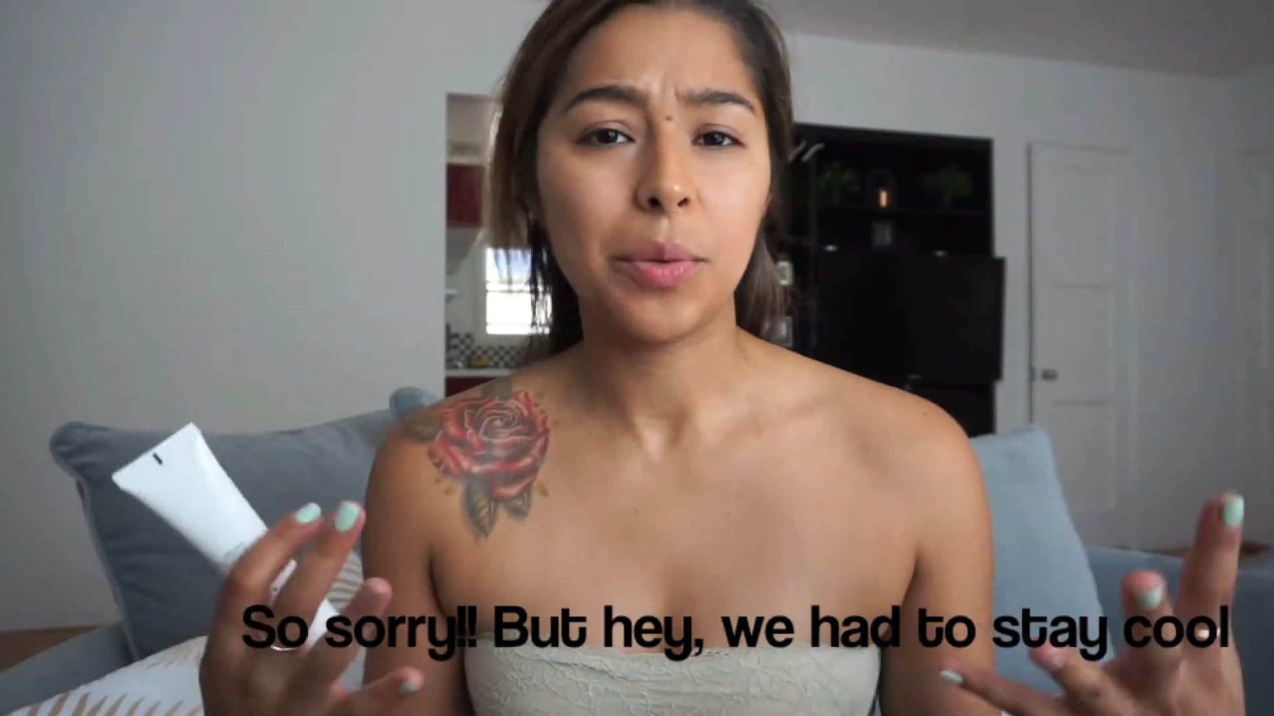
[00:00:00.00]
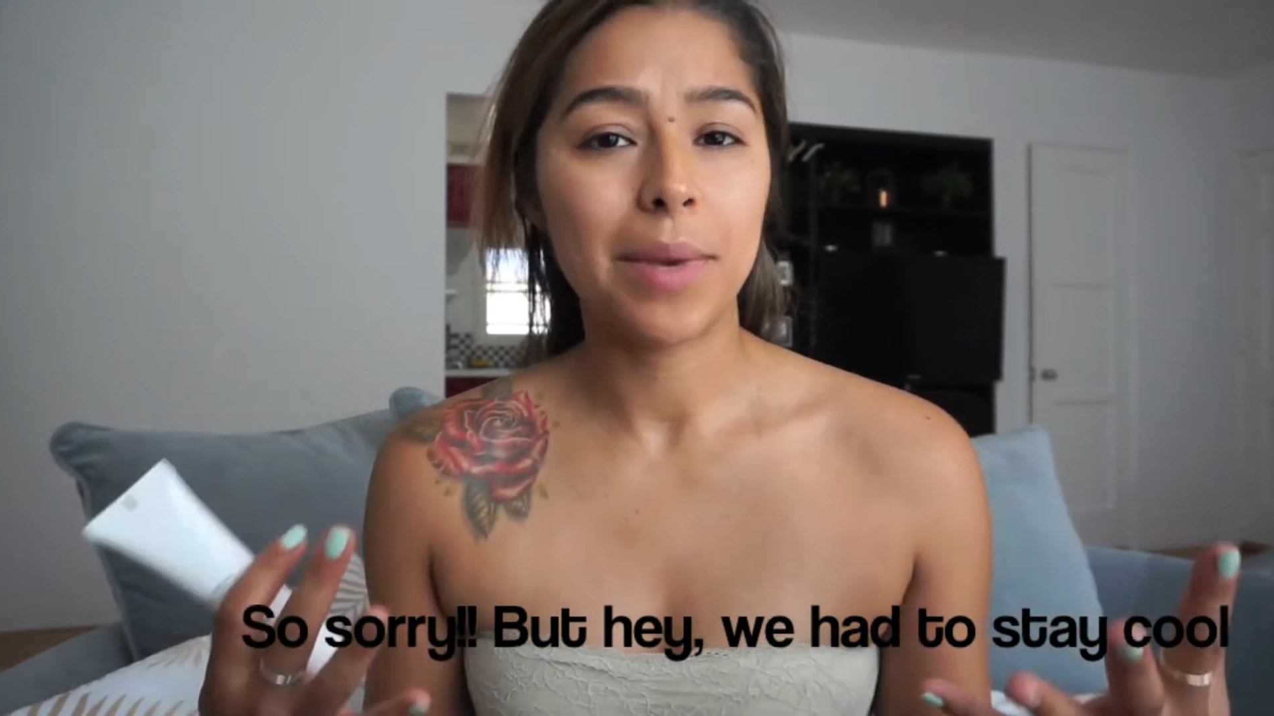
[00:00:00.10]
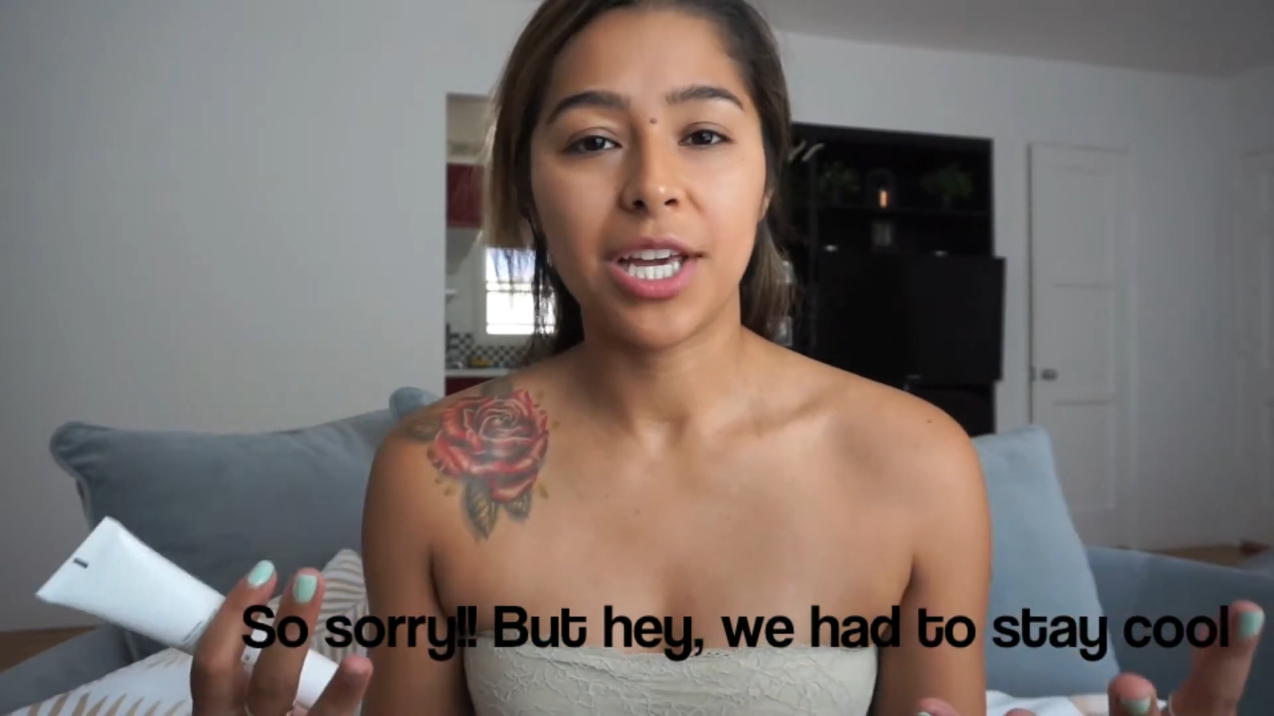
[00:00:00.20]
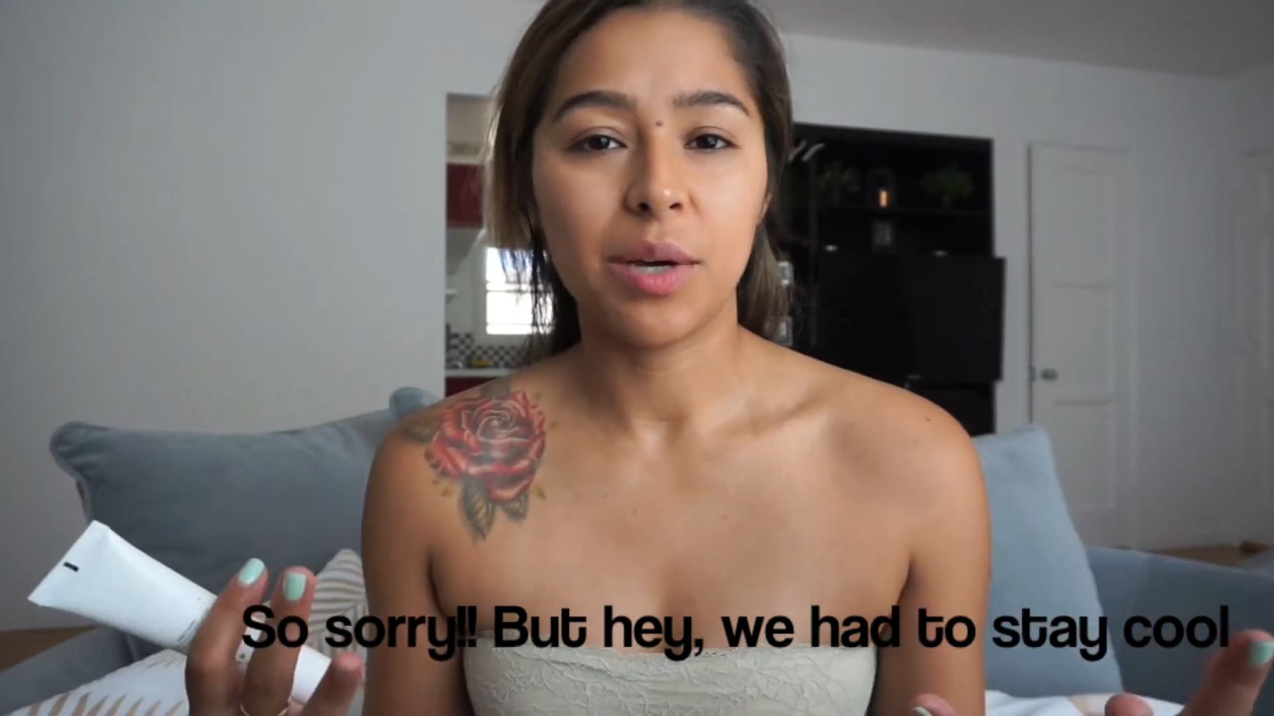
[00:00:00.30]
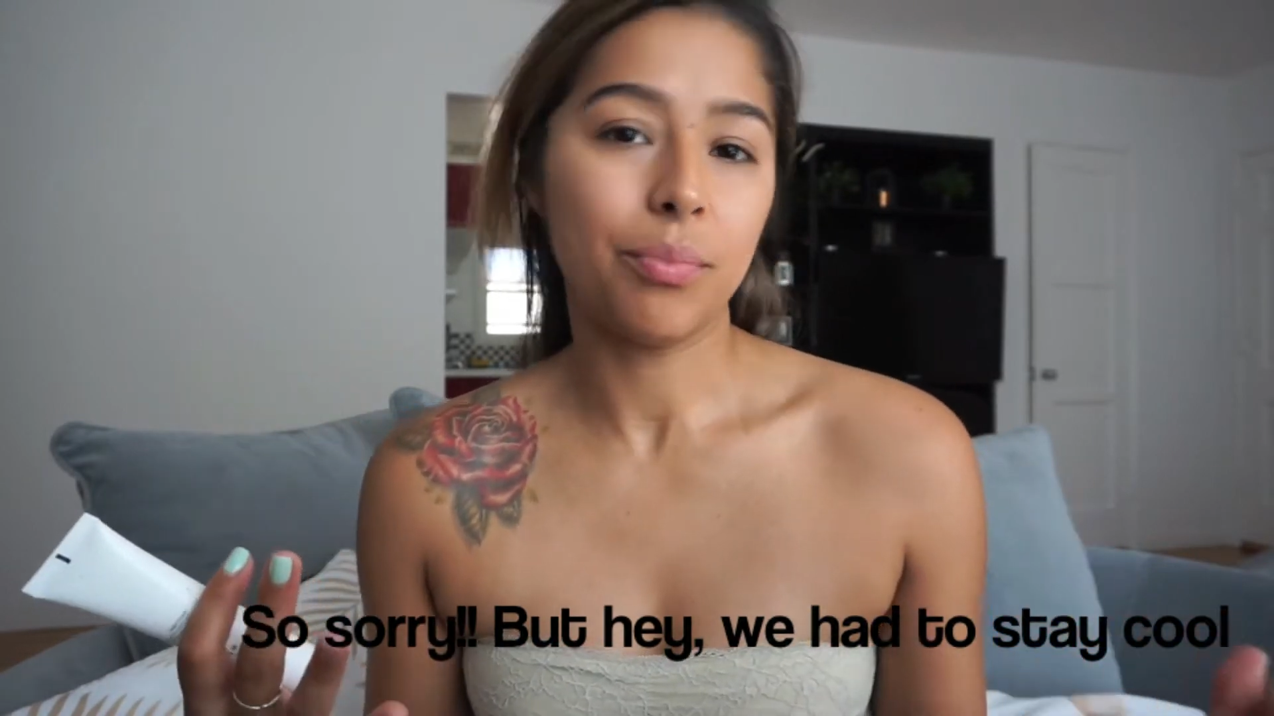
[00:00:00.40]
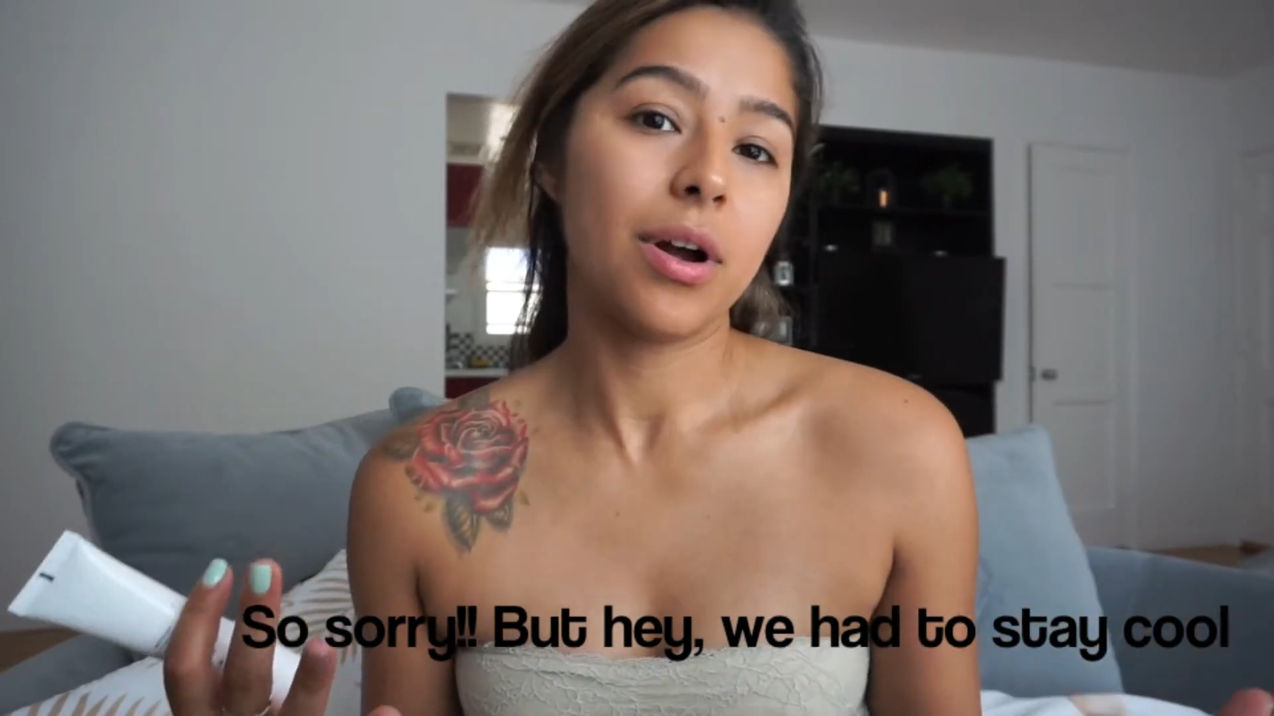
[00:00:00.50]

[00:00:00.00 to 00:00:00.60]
your makeup